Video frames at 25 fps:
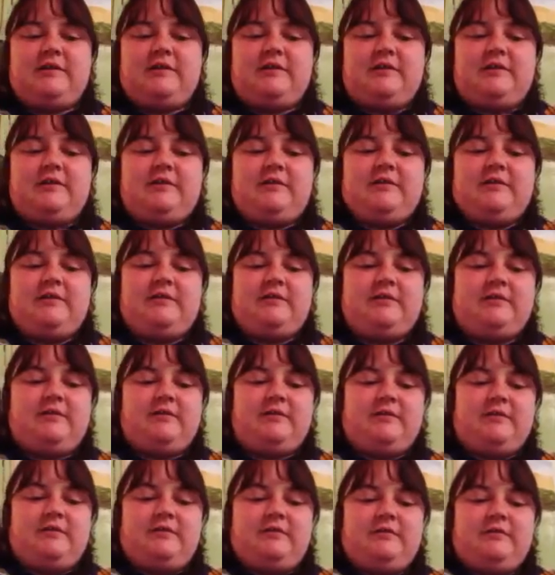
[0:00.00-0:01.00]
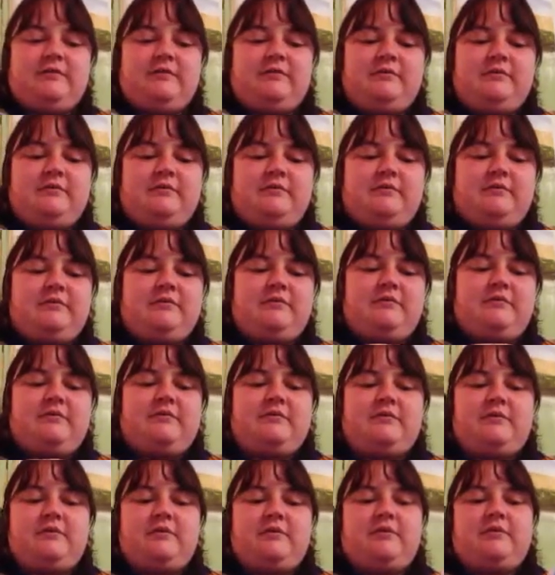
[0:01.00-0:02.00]

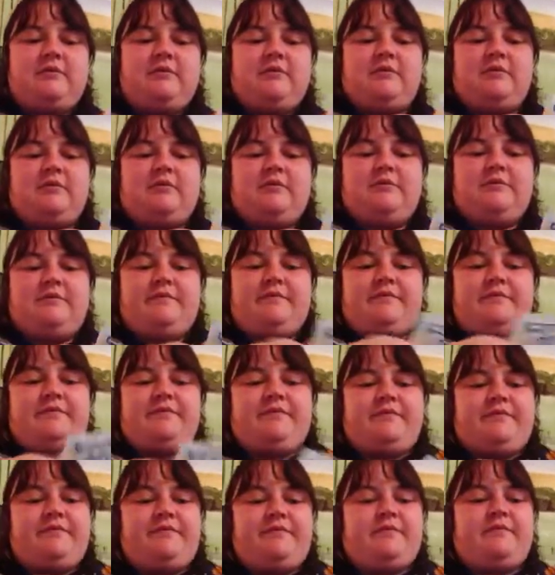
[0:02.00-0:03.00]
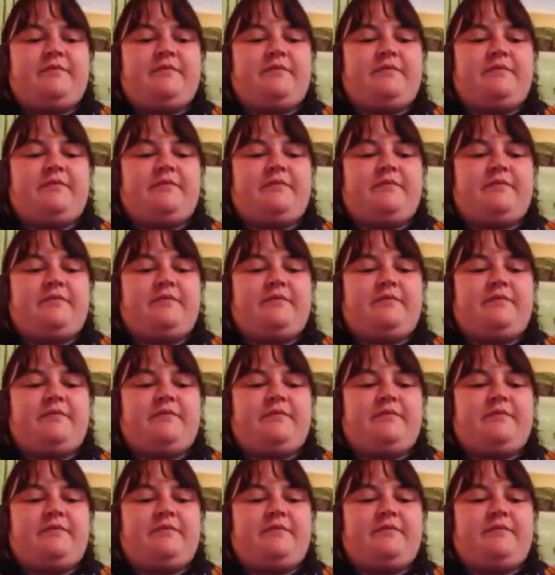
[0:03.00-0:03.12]
(silence)